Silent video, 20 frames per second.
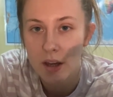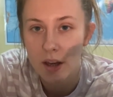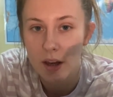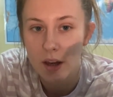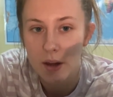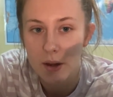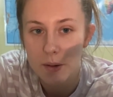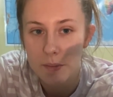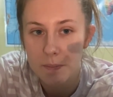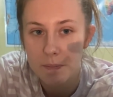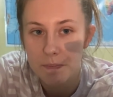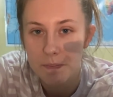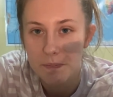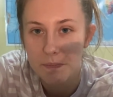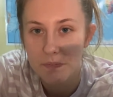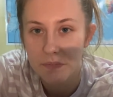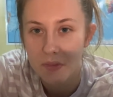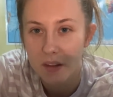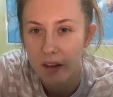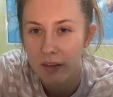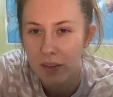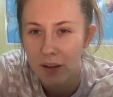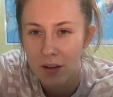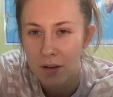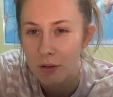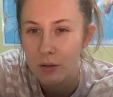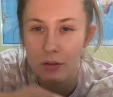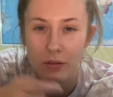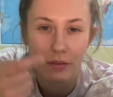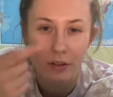that I
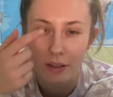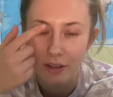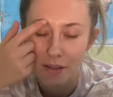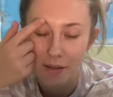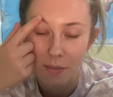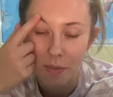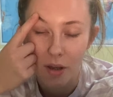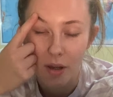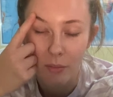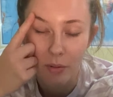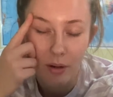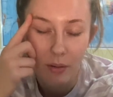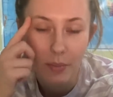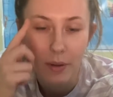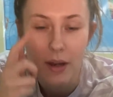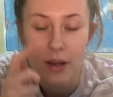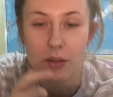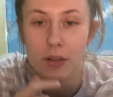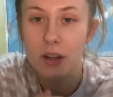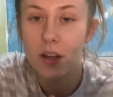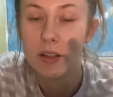got with like some eyebrow powder.